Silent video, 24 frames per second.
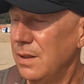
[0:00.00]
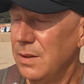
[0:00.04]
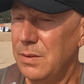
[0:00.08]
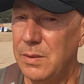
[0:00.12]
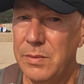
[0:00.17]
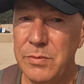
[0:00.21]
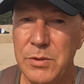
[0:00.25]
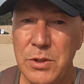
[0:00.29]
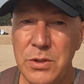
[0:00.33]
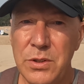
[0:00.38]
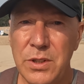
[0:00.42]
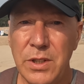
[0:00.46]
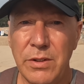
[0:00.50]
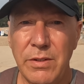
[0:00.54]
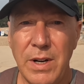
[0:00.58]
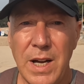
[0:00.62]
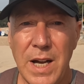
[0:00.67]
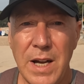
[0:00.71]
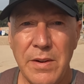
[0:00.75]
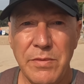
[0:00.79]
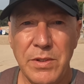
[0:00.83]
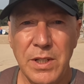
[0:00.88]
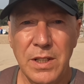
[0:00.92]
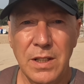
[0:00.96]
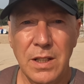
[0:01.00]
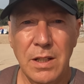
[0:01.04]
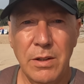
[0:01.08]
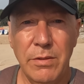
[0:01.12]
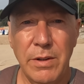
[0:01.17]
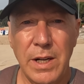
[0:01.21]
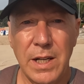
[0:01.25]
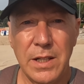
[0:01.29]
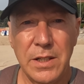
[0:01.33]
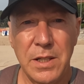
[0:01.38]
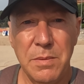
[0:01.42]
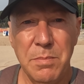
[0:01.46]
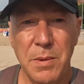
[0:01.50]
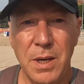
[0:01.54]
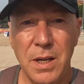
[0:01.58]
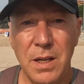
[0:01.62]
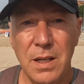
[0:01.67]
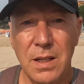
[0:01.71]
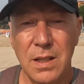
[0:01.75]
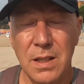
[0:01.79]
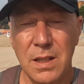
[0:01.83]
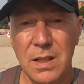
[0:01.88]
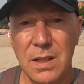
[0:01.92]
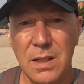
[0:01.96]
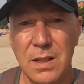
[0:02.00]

We've just arrived in Lloret de Mar